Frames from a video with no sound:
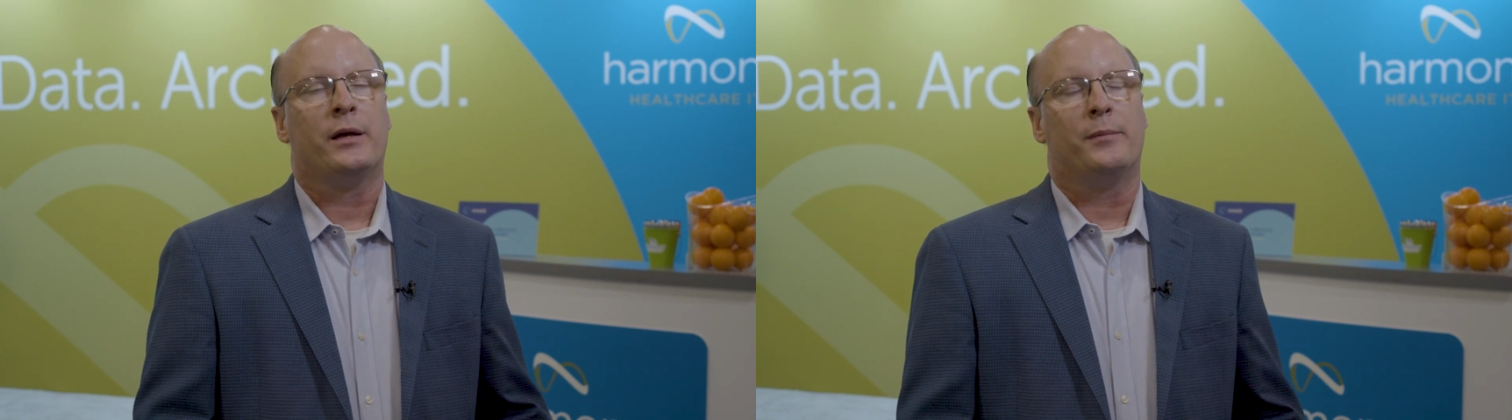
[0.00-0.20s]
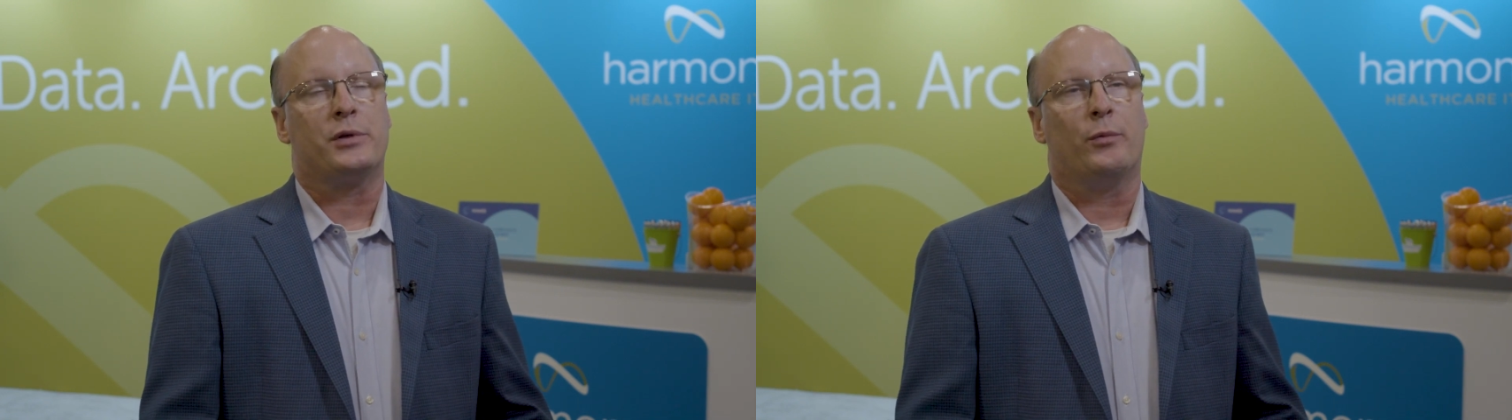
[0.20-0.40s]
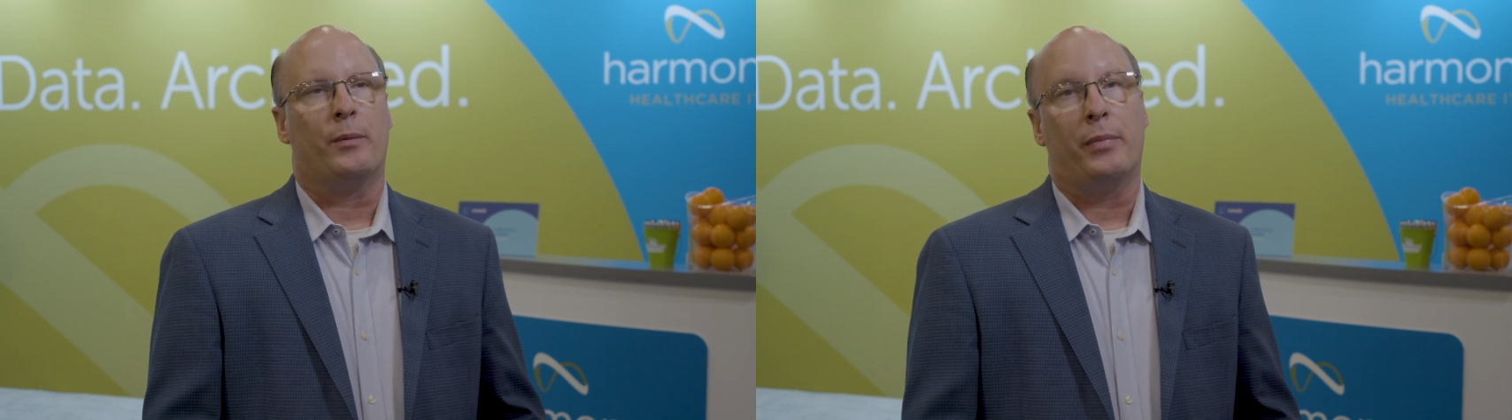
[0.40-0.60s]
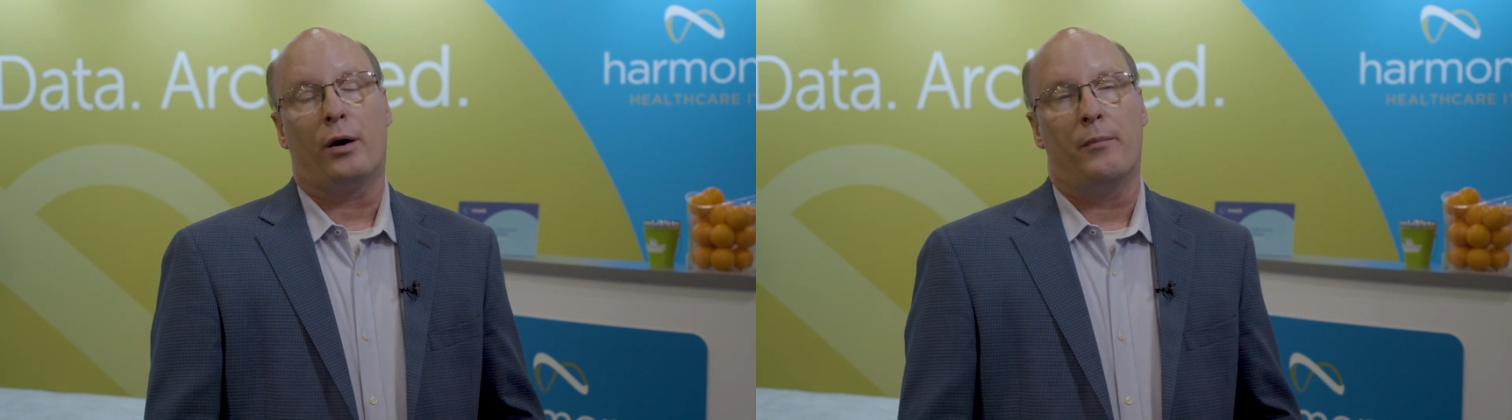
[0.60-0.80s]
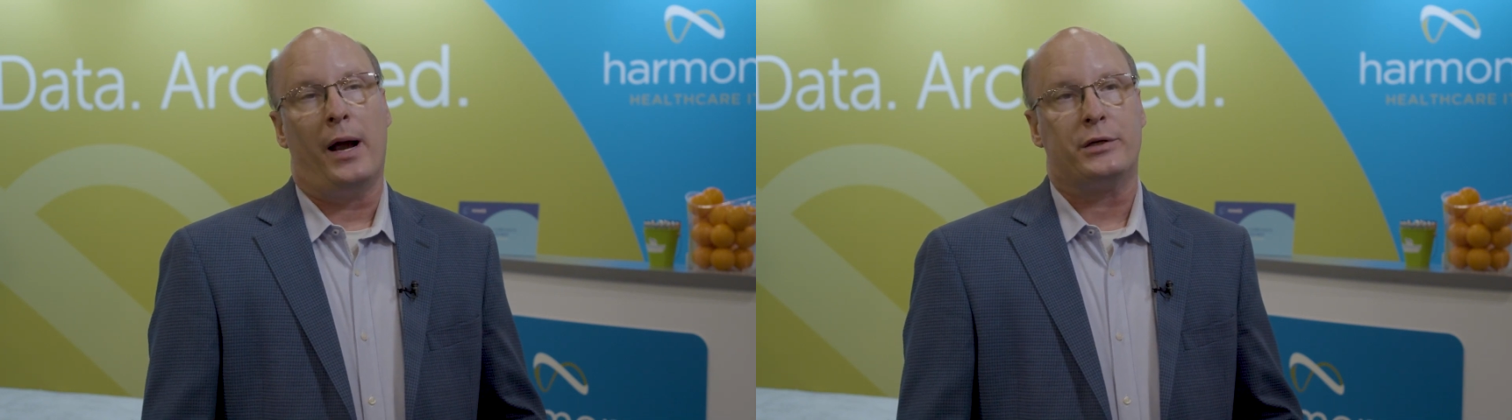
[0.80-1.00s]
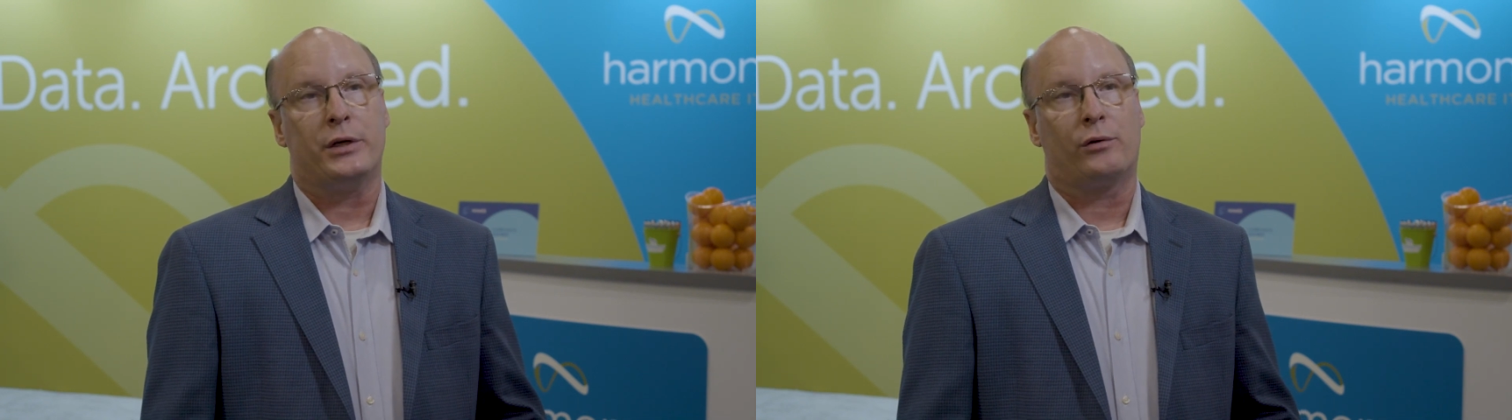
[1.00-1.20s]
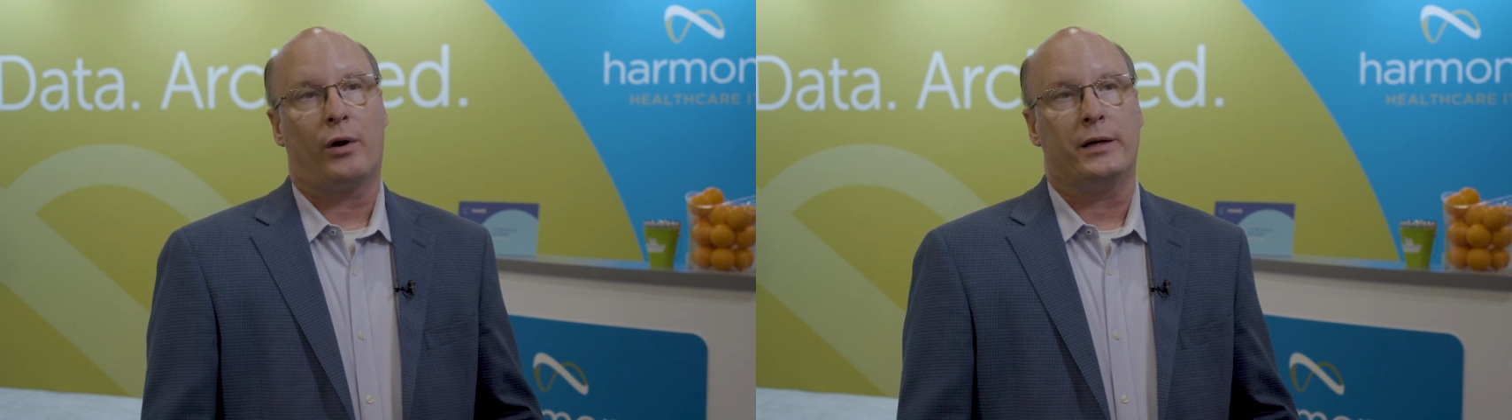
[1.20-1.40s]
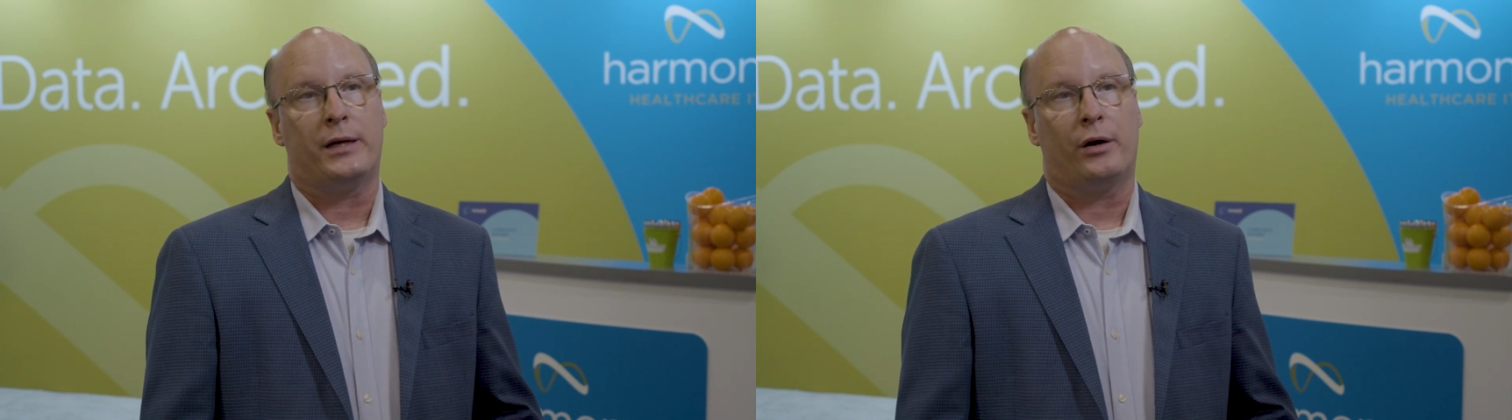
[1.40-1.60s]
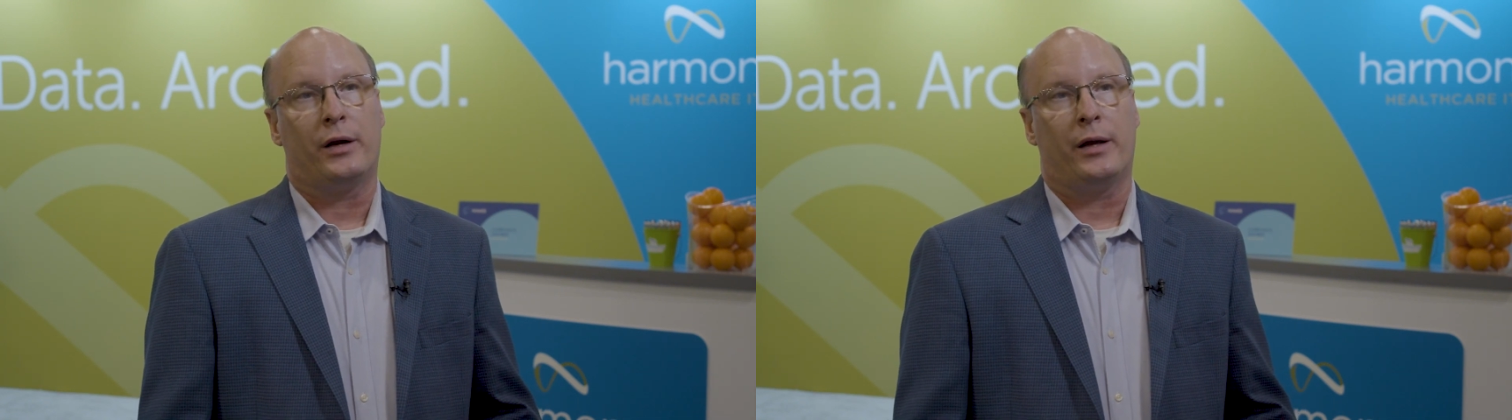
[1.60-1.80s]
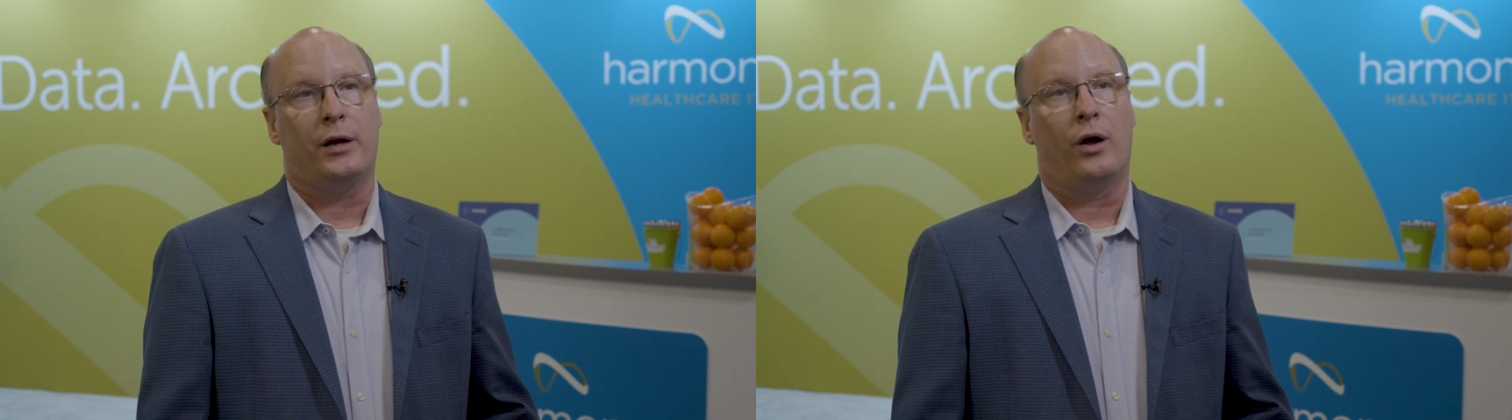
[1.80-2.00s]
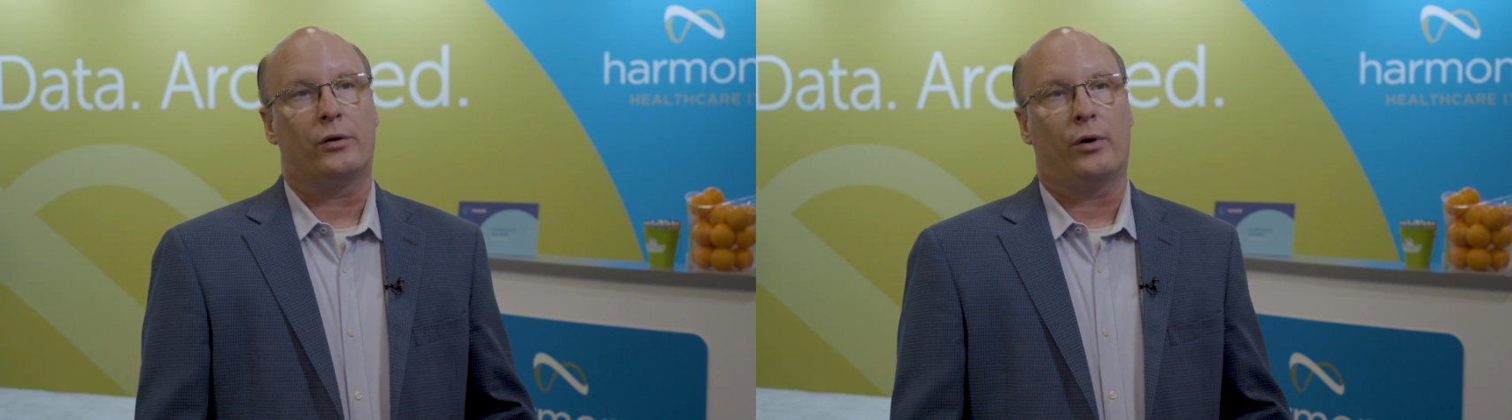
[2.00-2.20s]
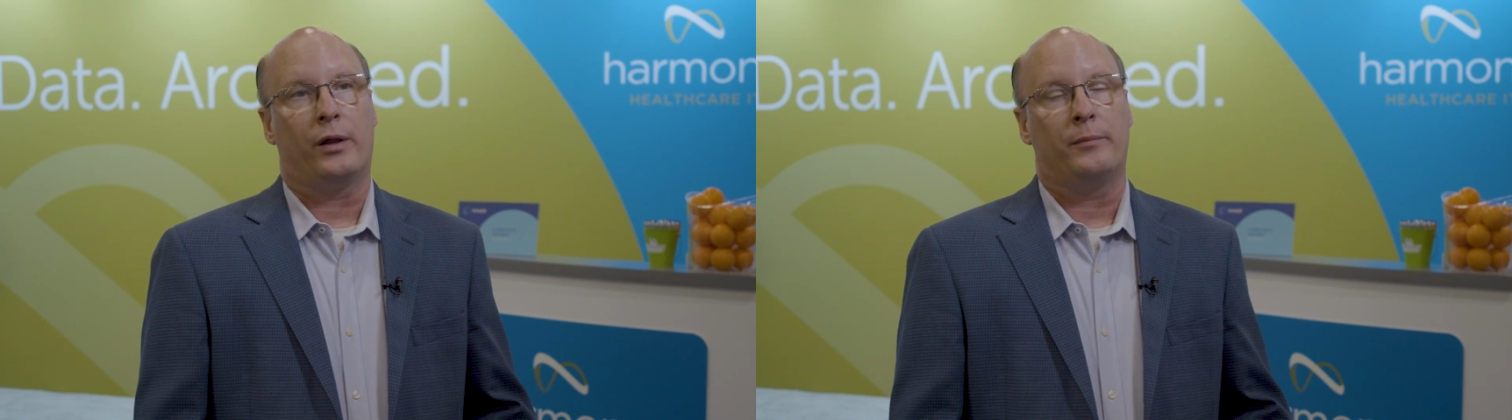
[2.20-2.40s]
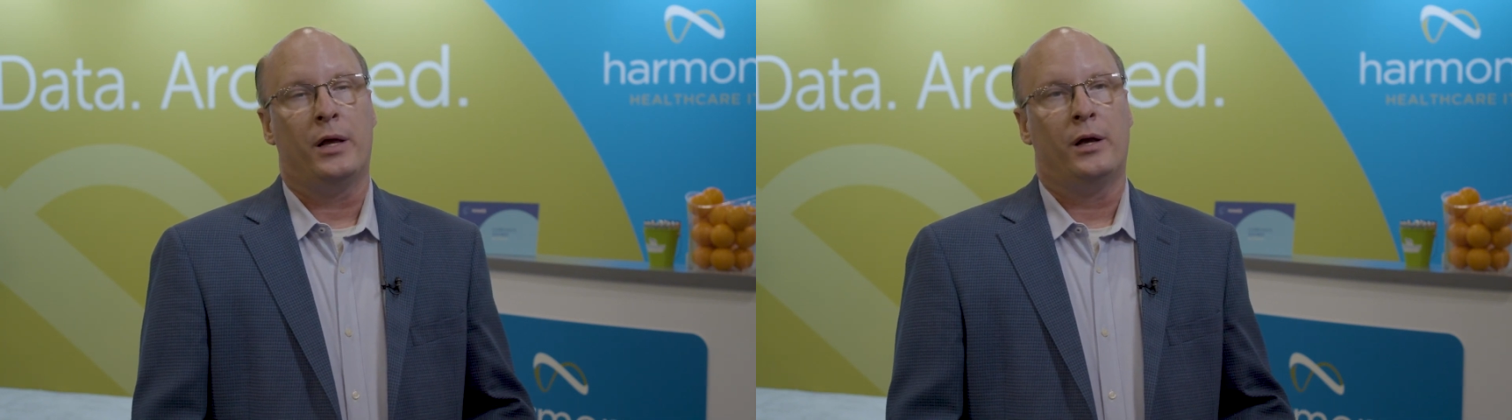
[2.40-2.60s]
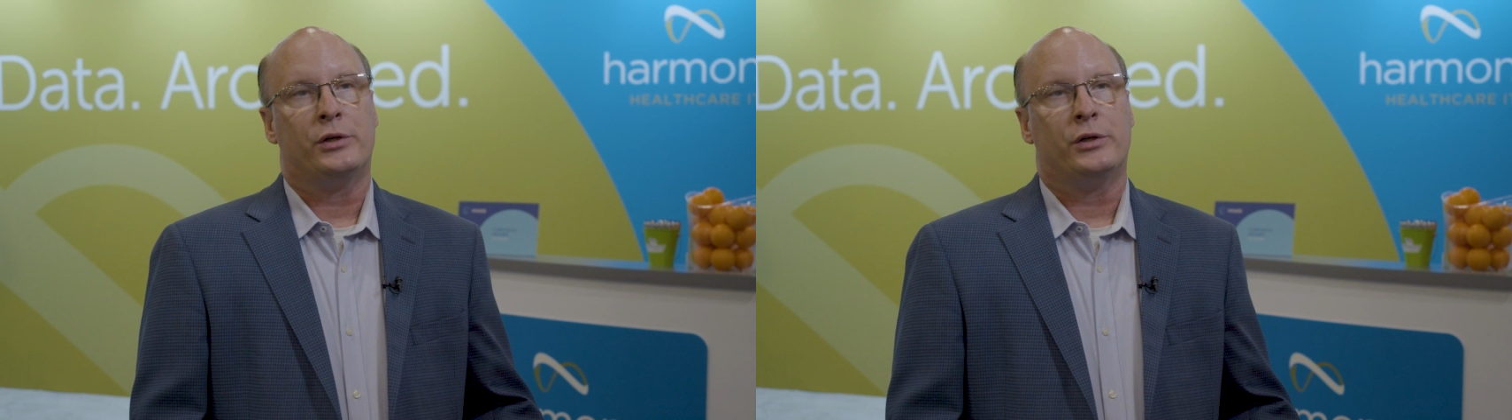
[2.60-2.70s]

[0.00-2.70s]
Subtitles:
comes up with a better matching criteria and algorithm